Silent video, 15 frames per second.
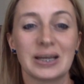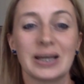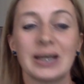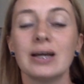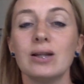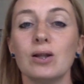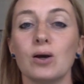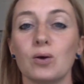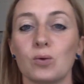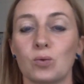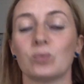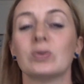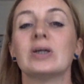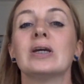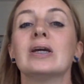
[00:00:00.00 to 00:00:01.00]

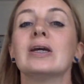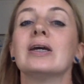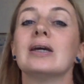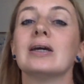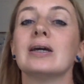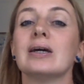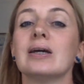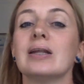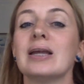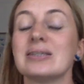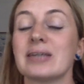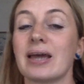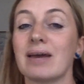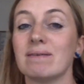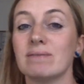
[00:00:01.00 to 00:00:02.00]
Hello,
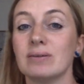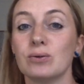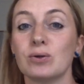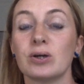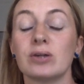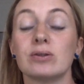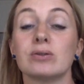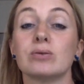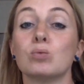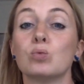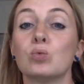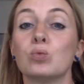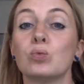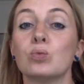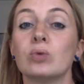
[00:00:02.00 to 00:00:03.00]
let's have a look
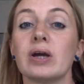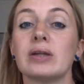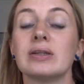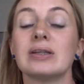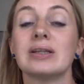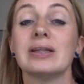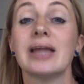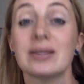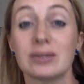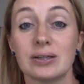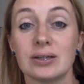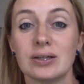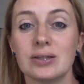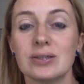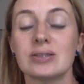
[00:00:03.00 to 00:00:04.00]
at
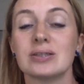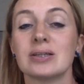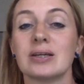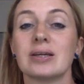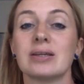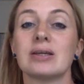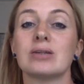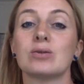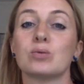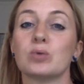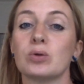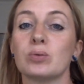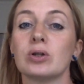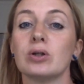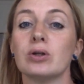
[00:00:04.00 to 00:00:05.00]
letters that
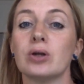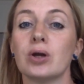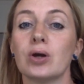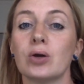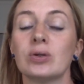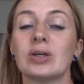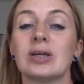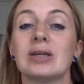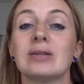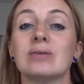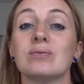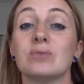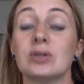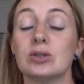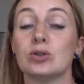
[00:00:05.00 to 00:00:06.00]
we will learn
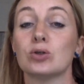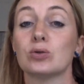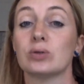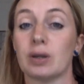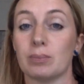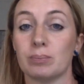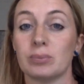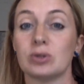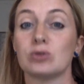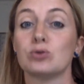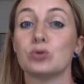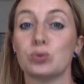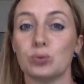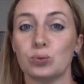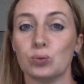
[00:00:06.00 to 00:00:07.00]
in video number
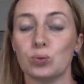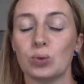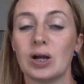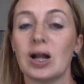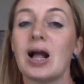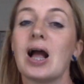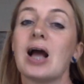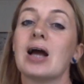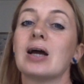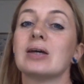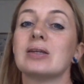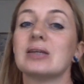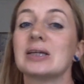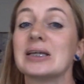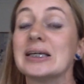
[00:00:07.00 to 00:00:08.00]
2.
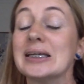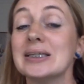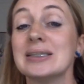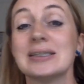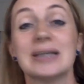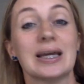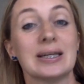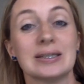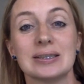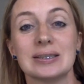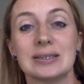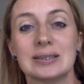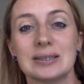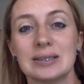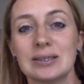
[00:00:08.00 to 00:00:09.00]
The key
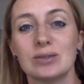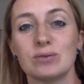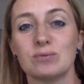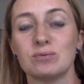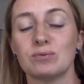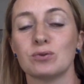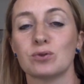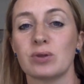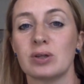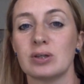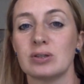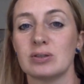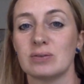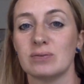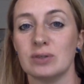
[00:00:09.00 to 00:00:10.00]
sentences for
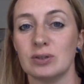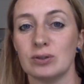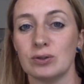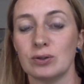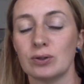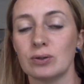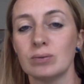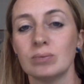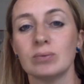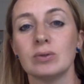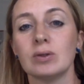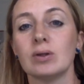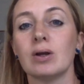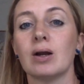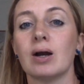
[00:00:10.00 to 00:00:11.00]
this video
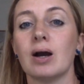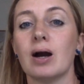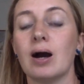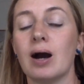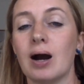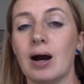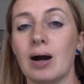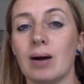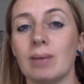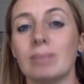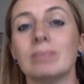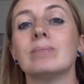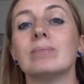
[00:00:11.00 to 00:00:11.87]
are: